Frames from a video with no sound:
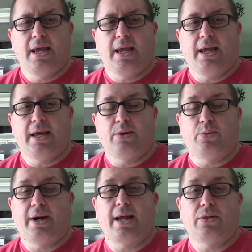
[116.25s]
And
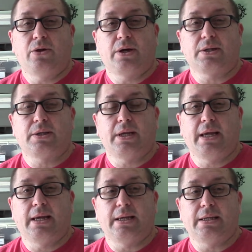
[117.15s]
when I looked,
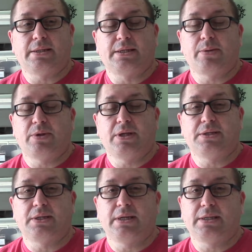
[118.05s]
and some of
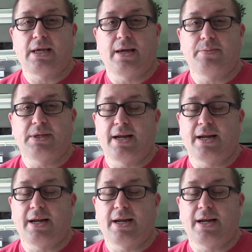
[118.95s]
these lead times,